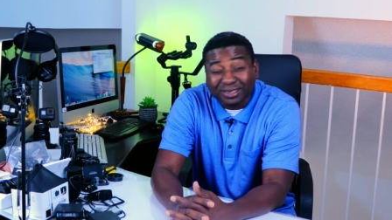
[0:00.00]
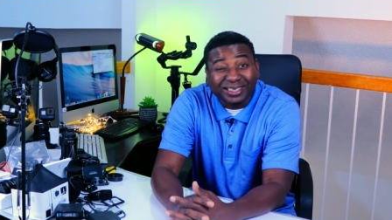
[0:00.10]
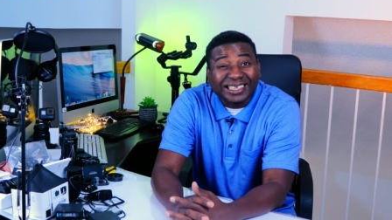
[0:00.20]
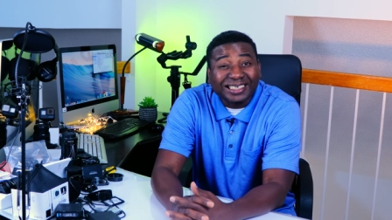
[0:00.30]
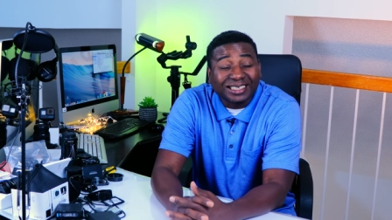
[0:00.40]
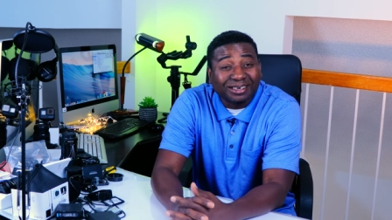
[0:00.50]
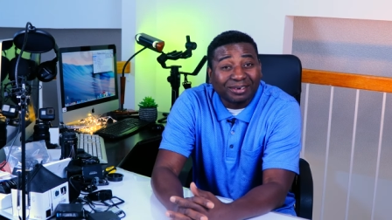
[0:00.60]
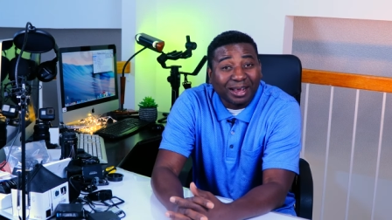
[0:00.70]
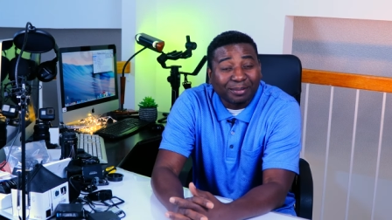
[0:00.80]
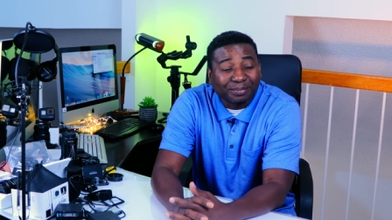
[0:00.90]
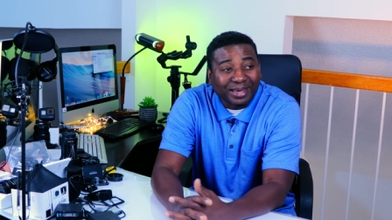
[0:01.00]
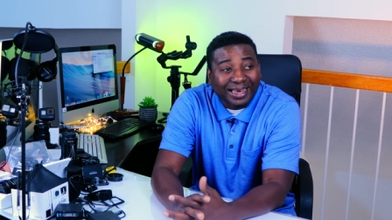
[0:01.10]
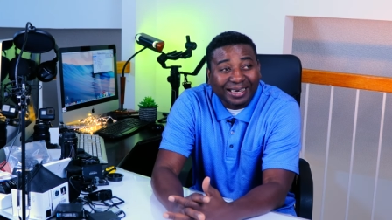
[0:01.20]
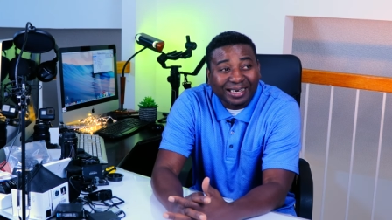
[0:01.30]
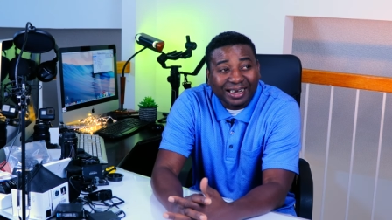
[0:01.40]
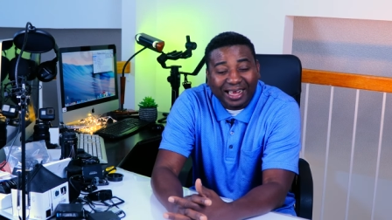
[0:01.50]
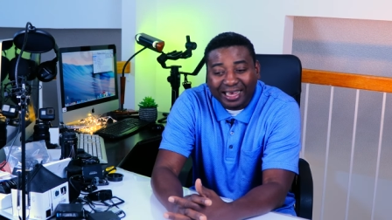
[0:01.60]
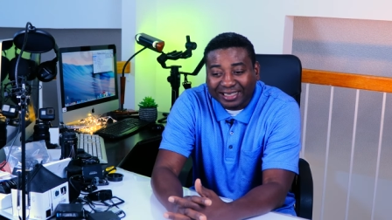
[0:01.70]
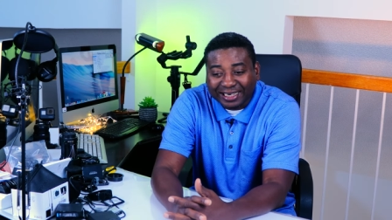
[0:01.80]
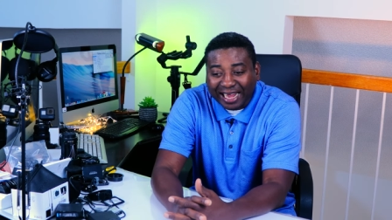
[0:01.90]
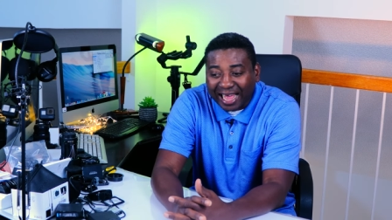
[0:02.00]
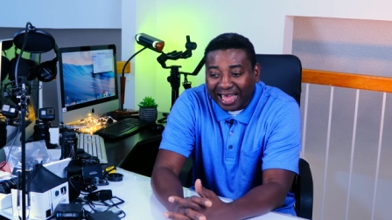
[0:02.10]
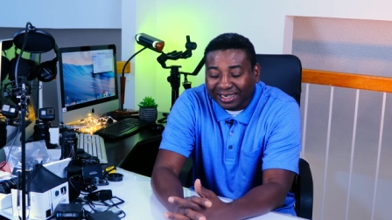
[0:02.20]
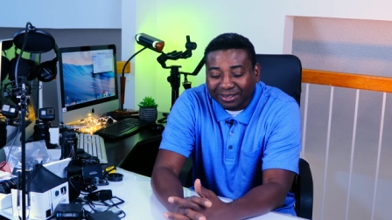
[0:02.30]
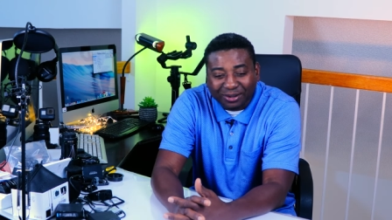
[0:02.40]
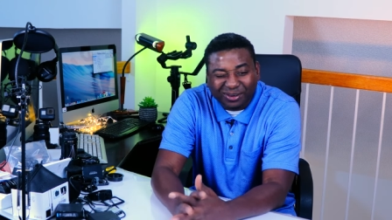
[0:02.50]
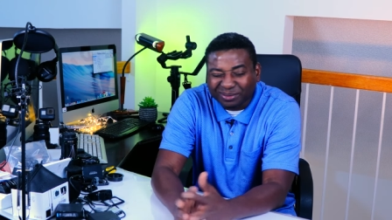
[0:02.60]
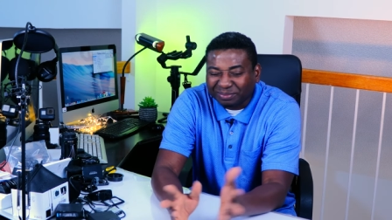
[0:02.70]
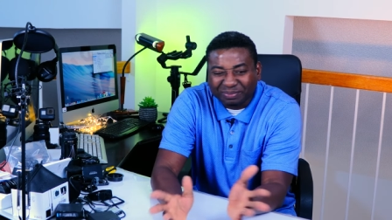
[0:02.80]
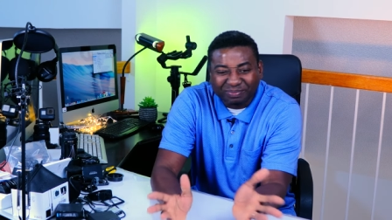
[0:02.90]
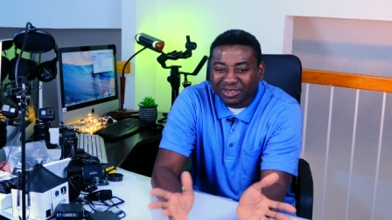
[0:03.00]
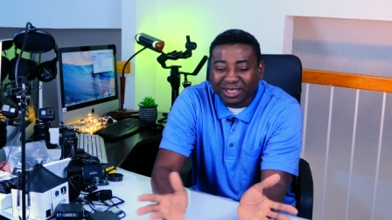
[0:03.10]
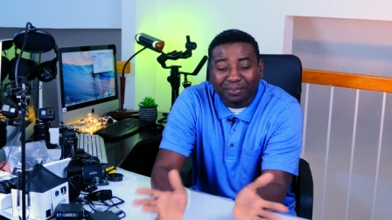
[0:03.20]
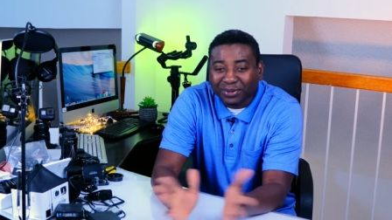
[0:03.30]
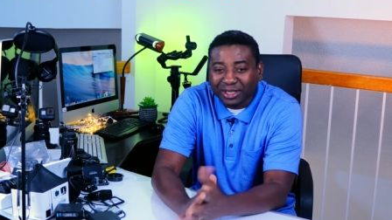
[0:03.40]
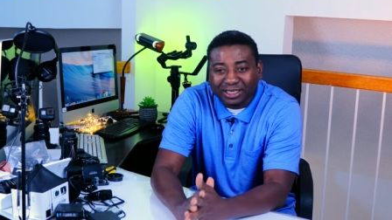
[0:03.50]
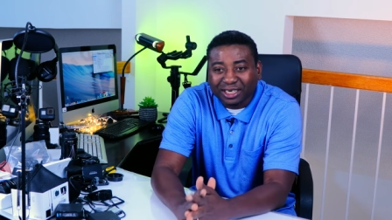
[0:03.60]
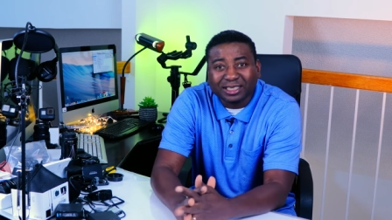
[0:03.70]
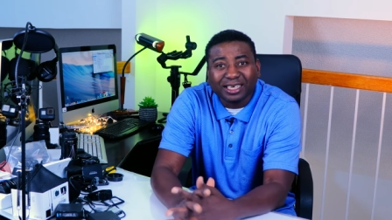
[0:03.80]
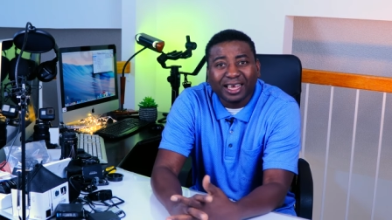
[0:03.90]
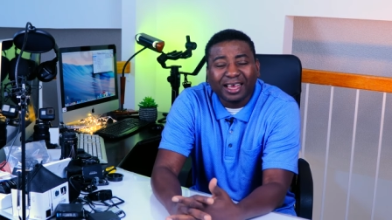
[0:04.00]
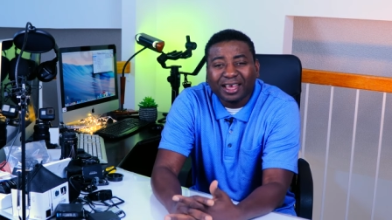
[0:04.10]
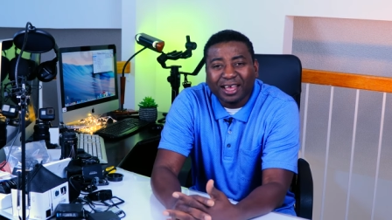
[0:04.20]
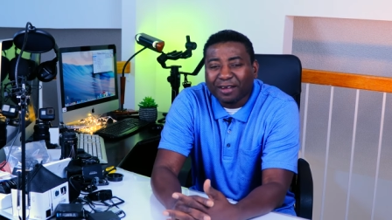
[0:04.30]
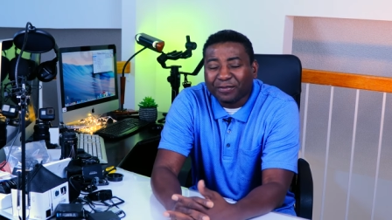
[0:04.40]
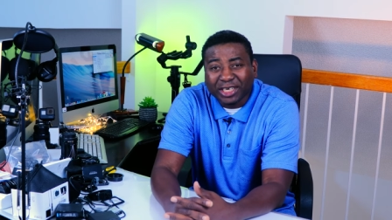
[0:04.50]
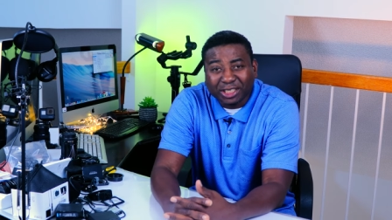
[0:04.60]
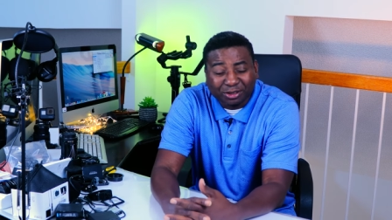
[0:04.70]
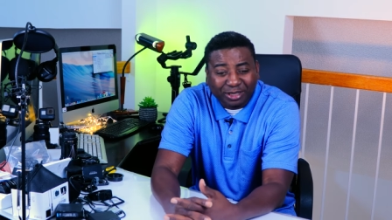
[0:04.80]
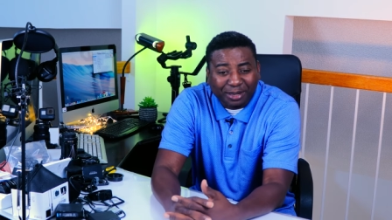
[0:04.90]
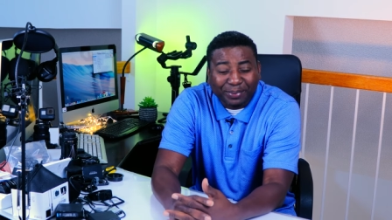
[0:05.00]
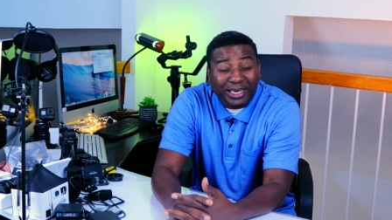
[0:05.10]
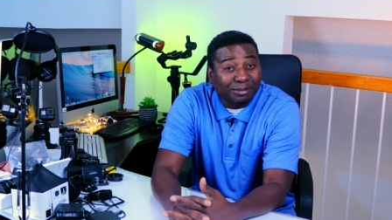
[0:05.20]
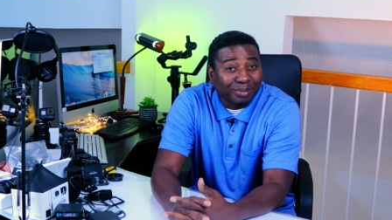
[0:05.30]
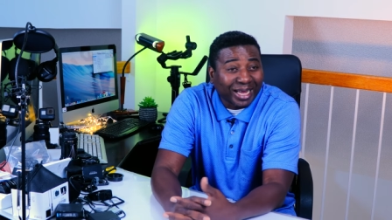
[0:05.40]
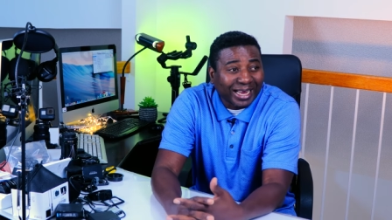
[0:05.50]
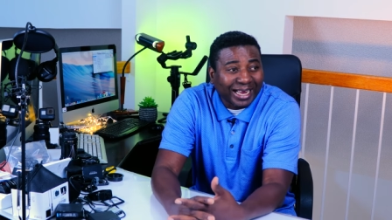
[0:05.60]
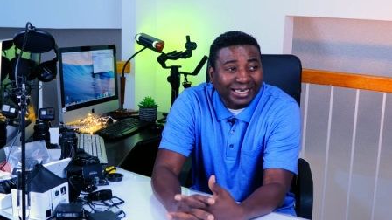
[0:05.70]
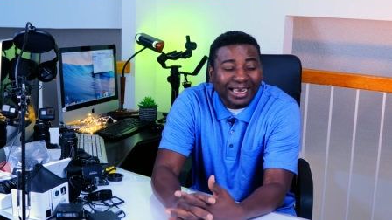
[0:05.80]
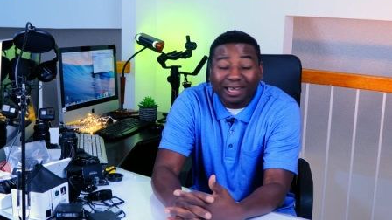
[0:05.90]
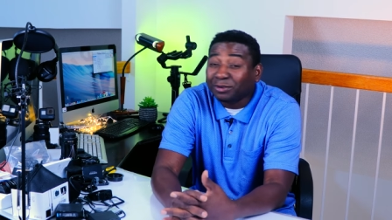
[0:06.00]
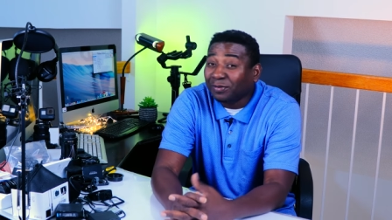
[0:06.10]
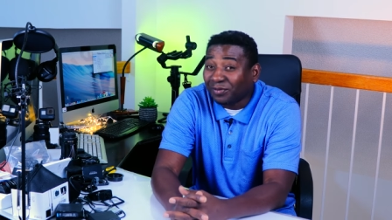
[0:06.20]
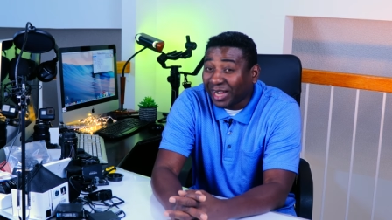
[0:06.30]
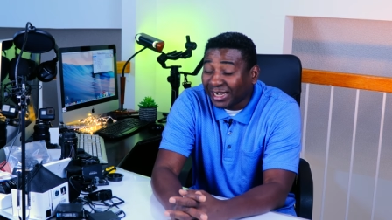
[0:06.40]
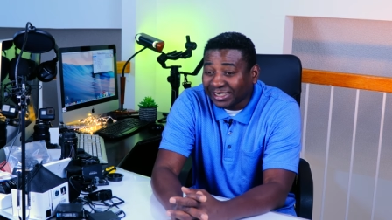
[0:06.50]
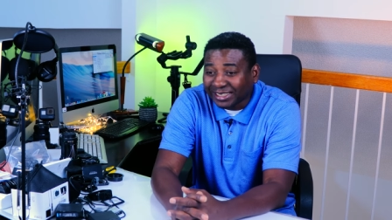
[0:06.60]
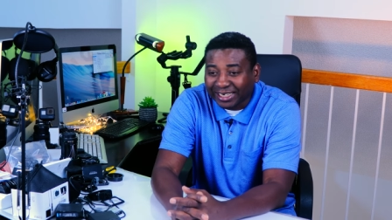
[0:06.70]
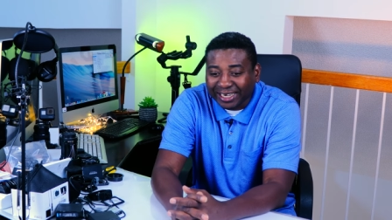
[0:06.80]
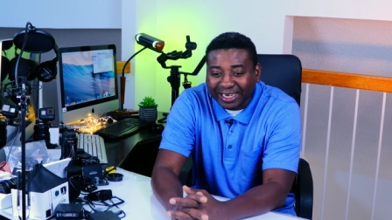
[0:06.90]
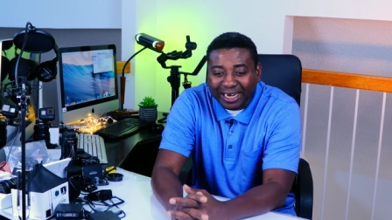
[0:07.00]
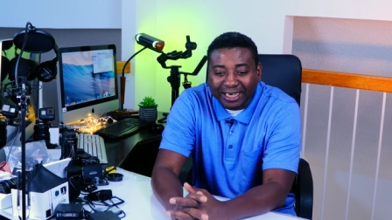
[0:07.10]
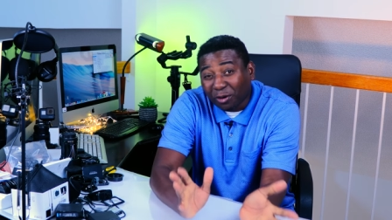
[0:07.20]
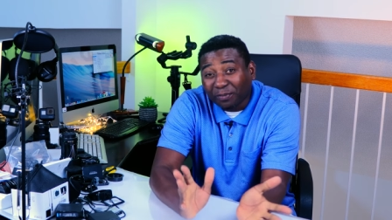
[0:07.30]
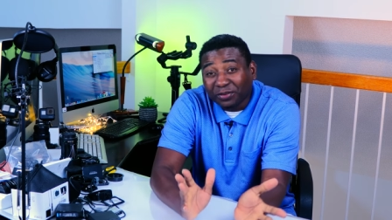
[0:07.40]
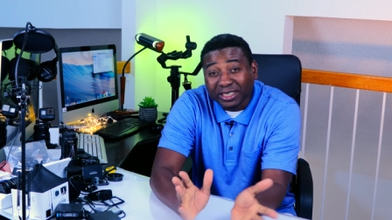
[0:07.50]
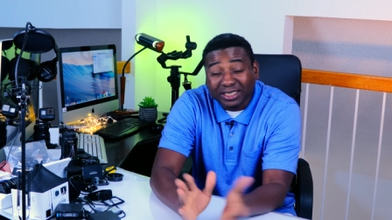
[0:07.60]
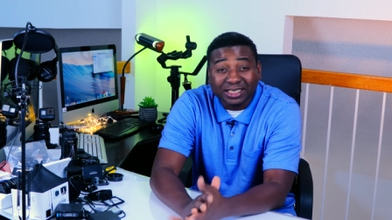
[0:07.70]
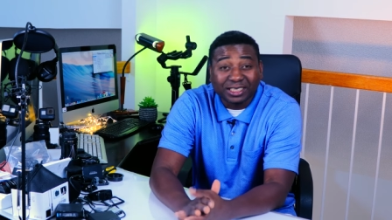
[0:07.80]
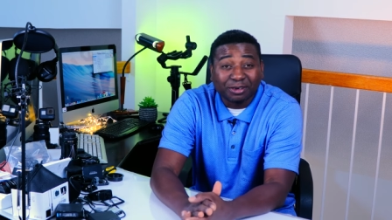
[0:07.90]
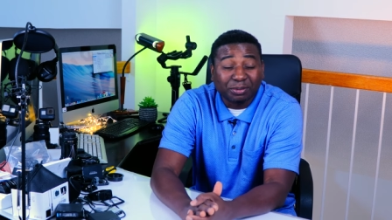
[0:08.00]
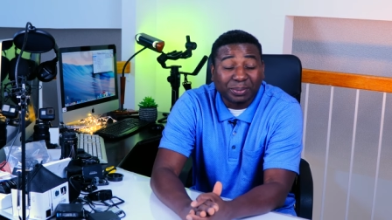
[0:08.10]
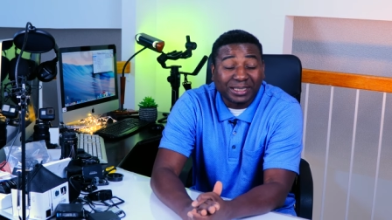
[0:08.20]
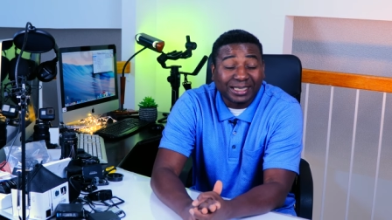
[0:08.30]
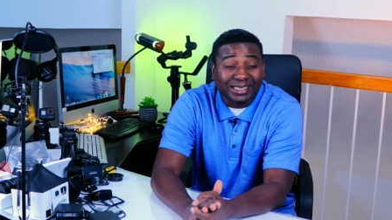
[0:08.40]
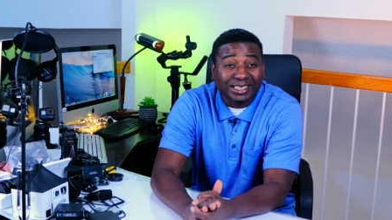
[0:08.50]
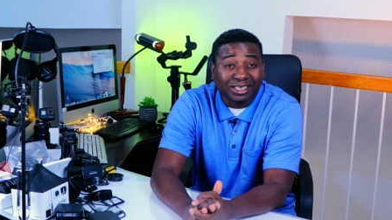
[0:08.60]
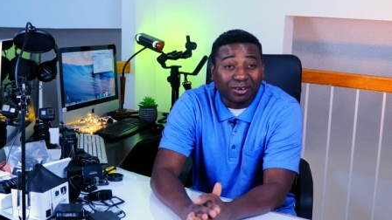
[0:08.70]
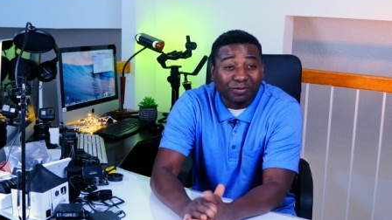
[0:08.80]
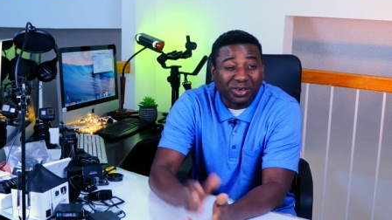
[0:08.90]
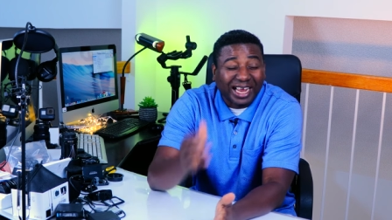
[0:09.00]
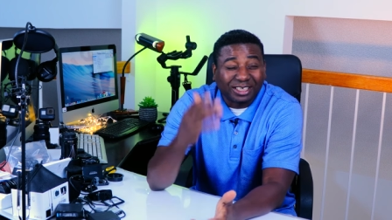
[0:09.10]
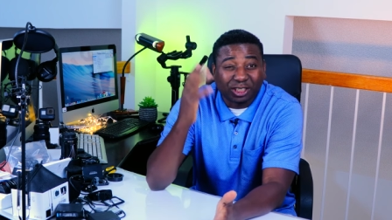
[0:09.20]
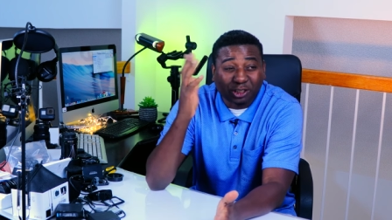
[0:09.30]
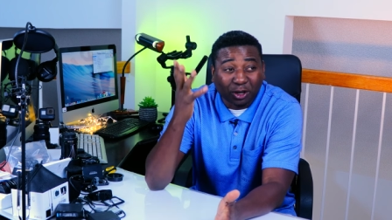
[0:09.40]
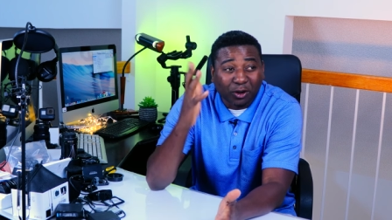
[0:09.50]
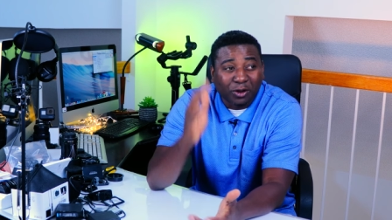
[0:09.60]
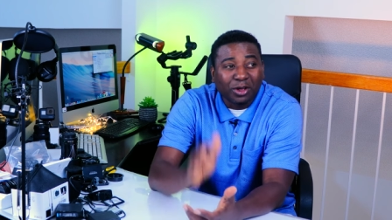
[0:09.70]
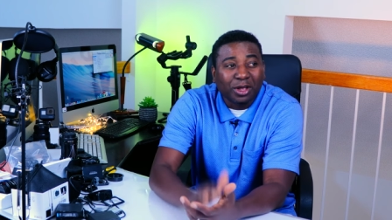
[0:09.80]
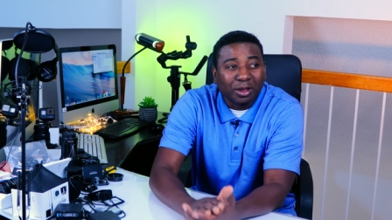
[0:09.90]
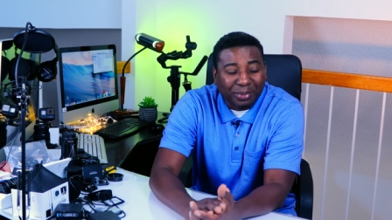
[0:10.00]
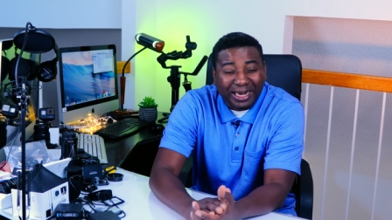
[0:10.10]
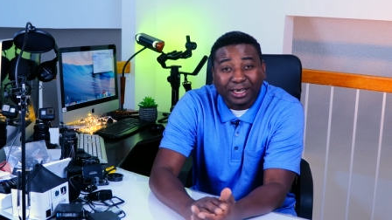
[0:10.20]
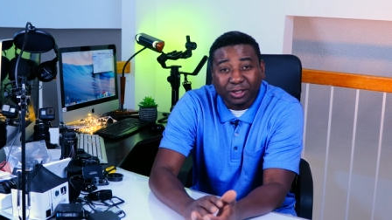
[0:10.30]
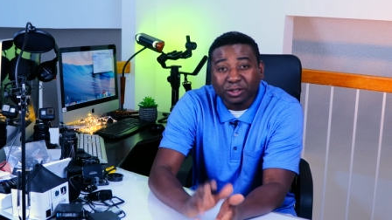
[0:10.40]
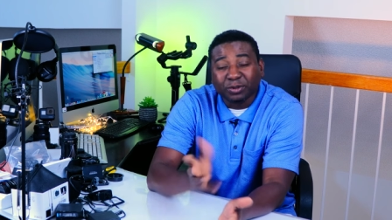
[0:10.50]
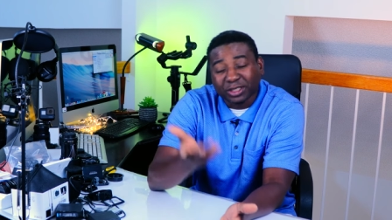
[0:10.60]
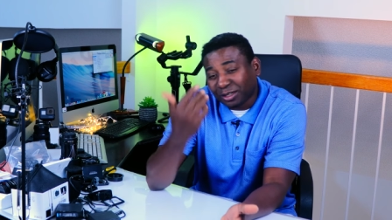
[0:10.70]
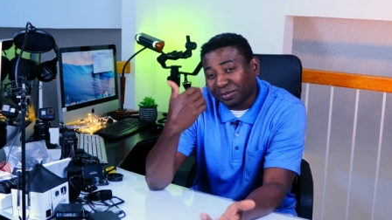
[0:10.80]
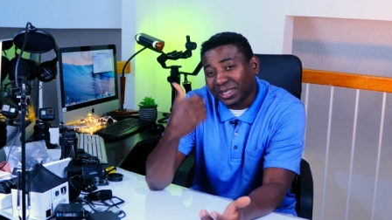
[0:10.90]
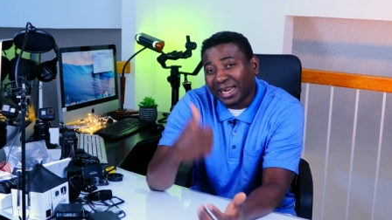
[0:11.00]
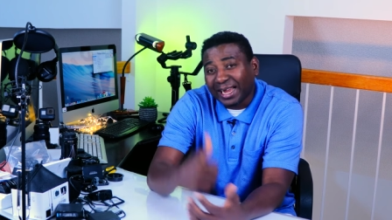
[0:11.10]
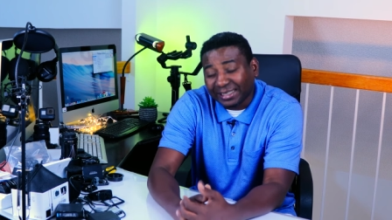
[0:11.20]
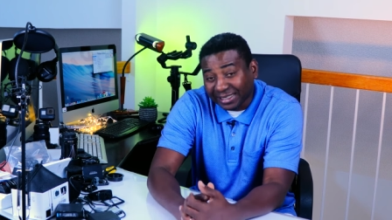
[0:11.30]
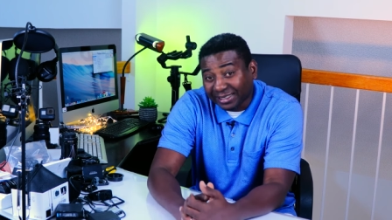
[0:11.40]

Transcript: it on Instagram and as an ad or something, just a video that played by, and I couldn't find it again. And hopefully this is a representation of what I saw, but I knew it was something like